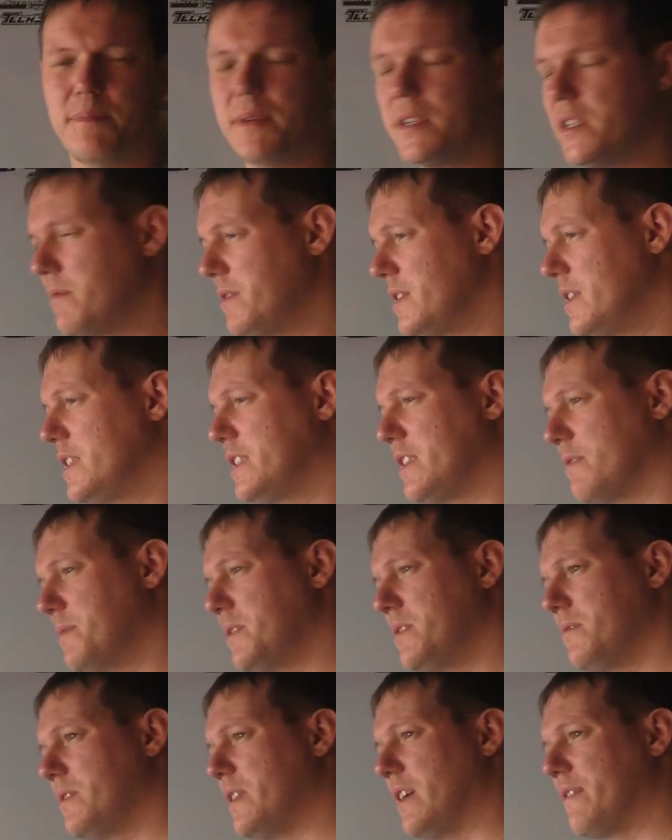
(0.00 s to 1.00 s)
I've been doing this, I've
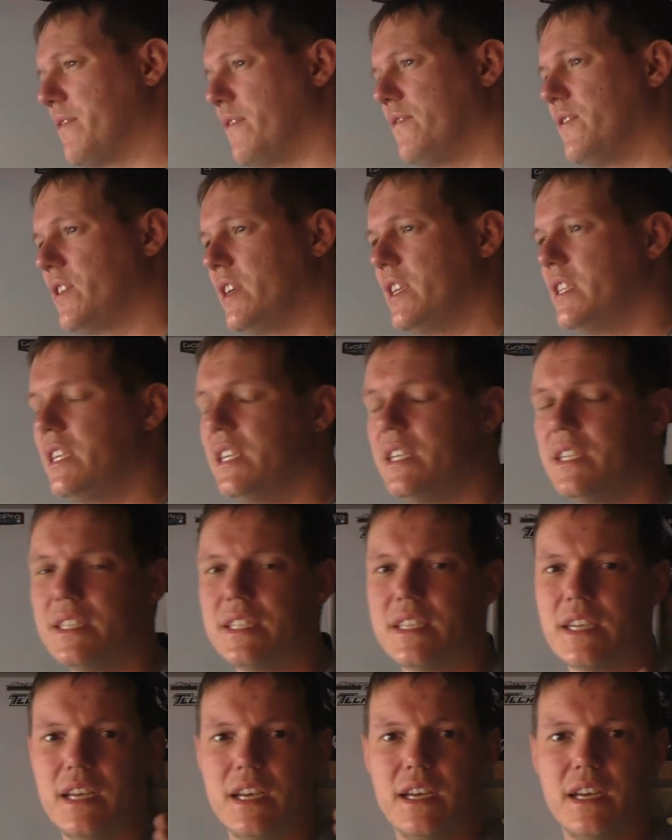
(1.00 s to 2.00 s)
been doing that for fucking
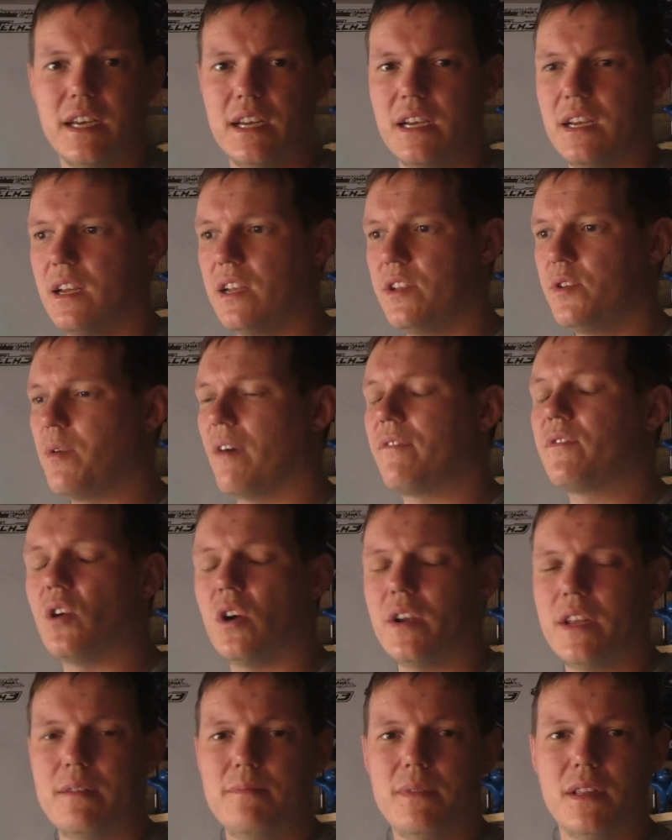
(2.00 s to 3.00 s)
years. You haven't
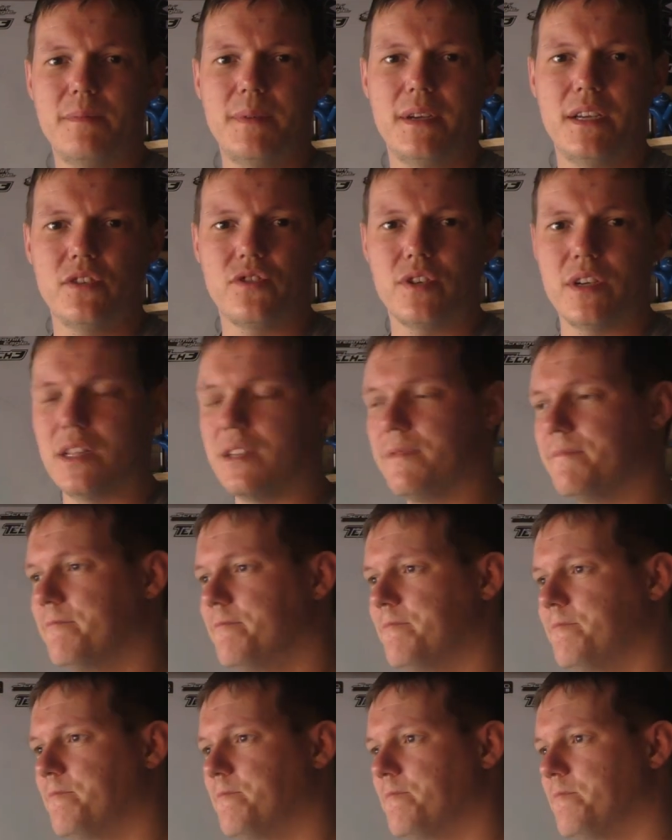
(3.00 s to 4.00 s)
got an eight millimeter drill.
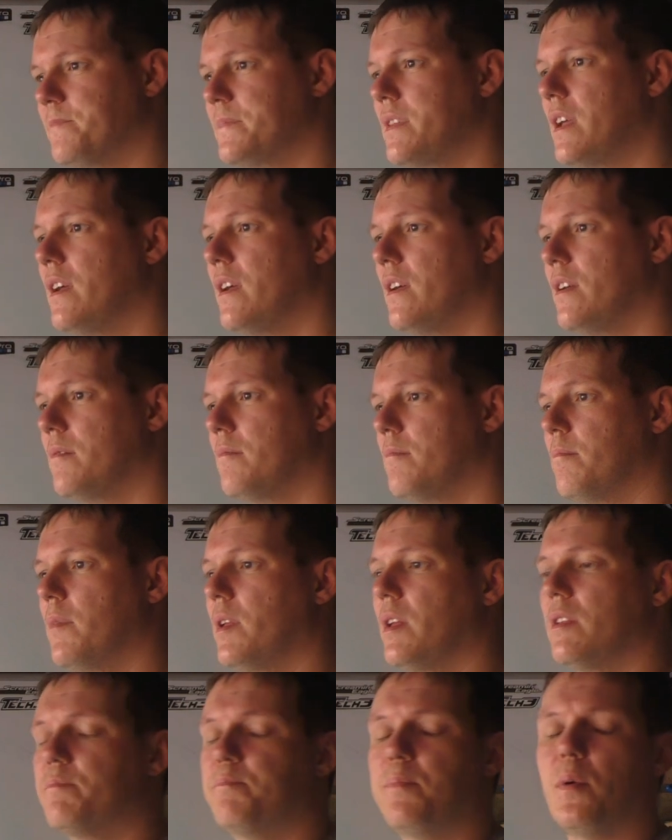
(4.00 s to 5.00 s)

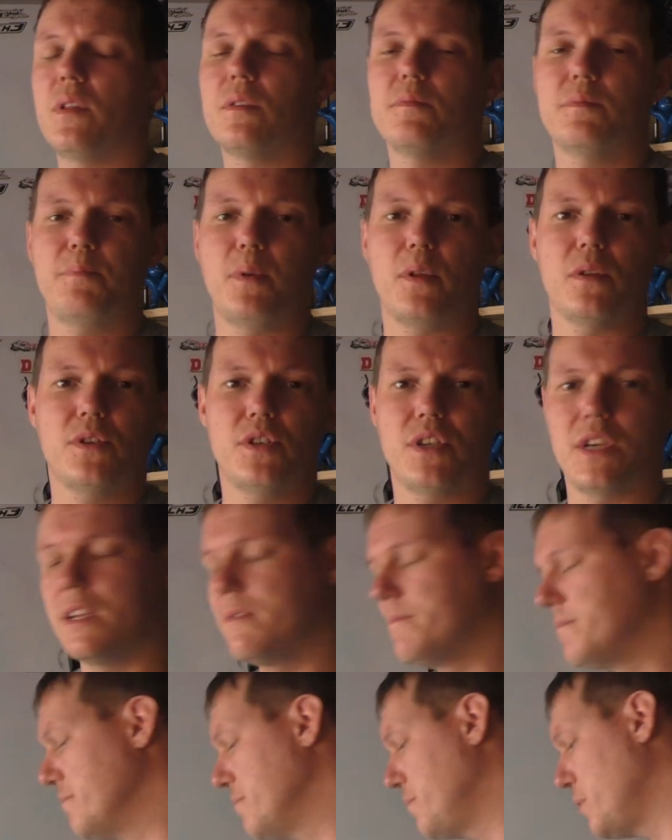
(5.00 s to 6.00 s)
Bull,
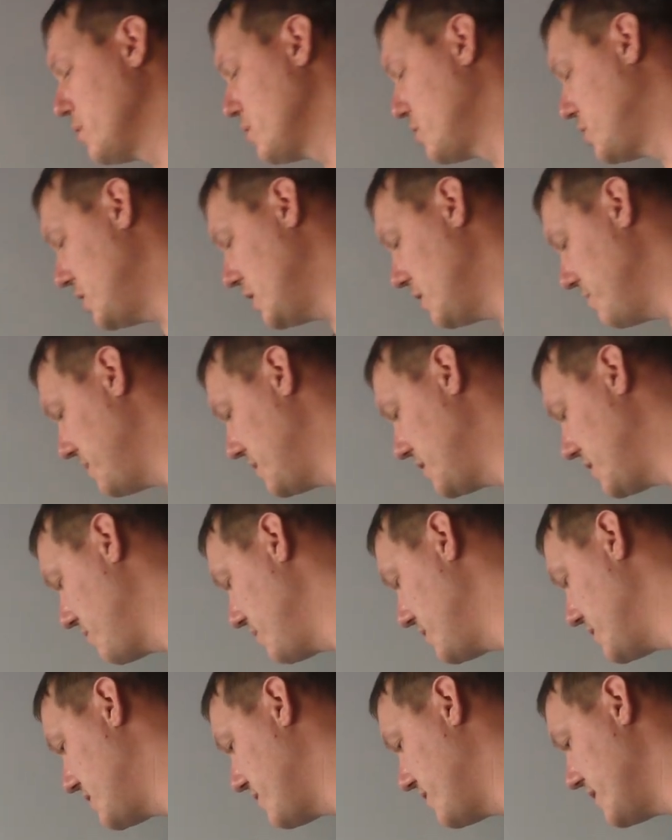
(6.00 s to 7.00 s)
bullshit. Bullshit, you've been
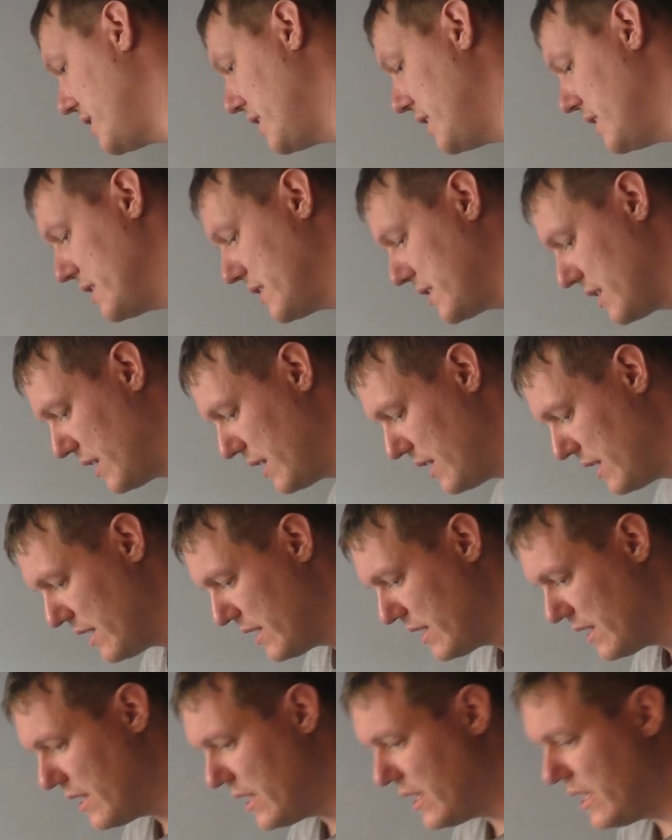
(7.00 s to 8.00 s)
doing this for years.
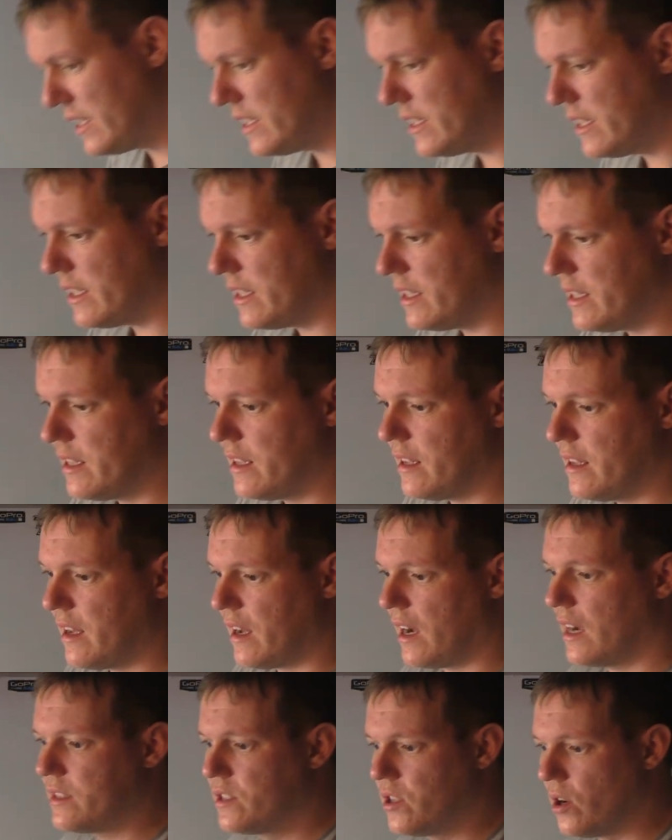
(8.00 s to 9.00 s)
It,
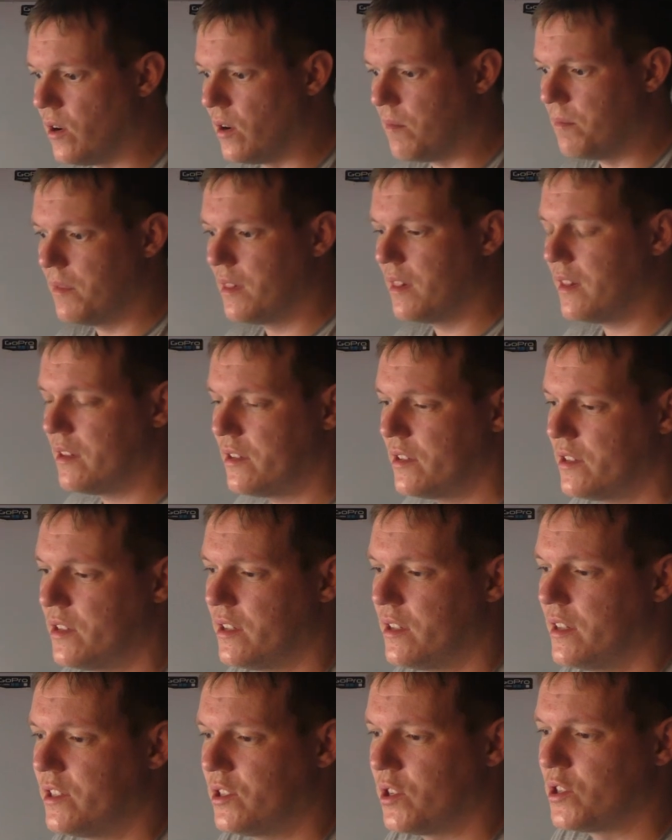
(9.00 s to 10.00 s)
I don't,
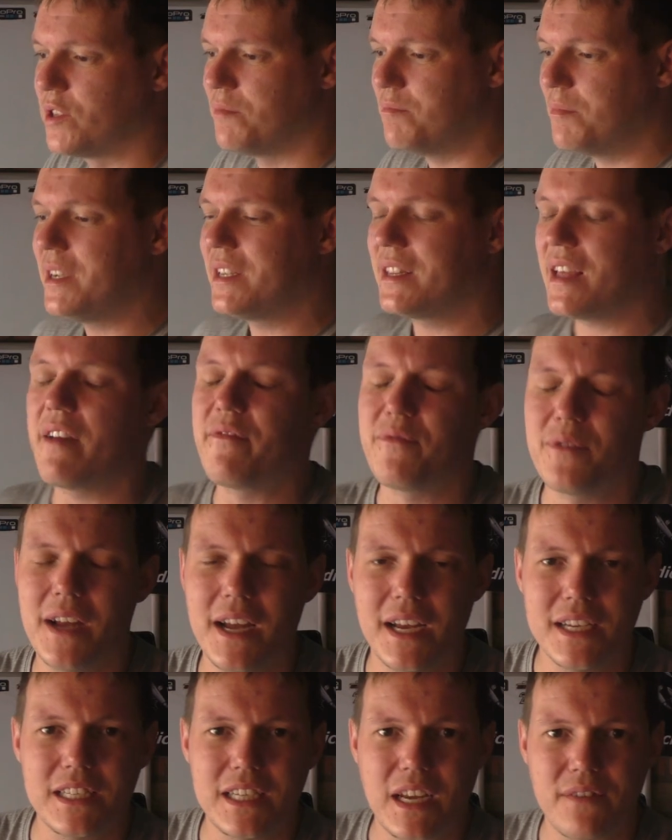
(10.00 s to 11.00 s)
it doesn't mean that
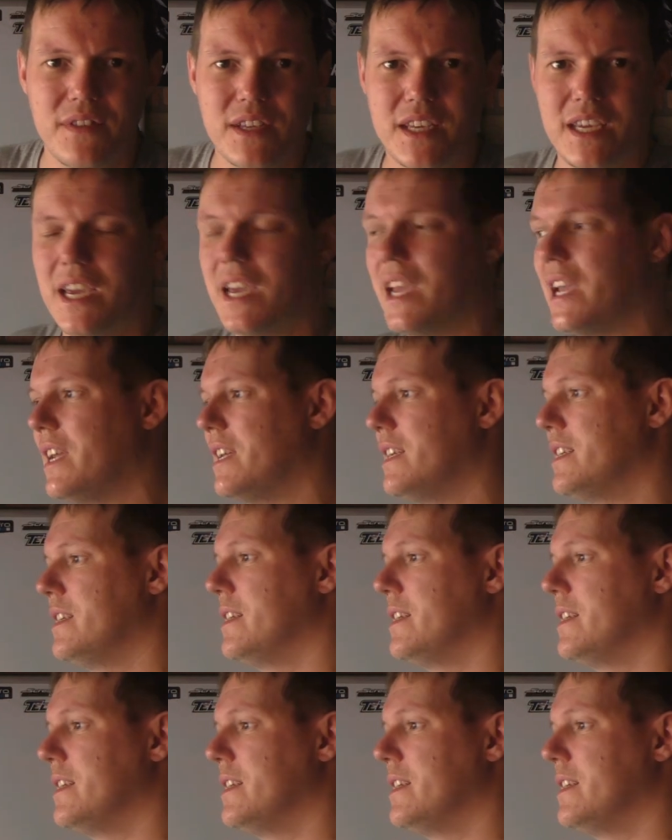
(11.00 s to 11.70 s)
everyone has to have the kit.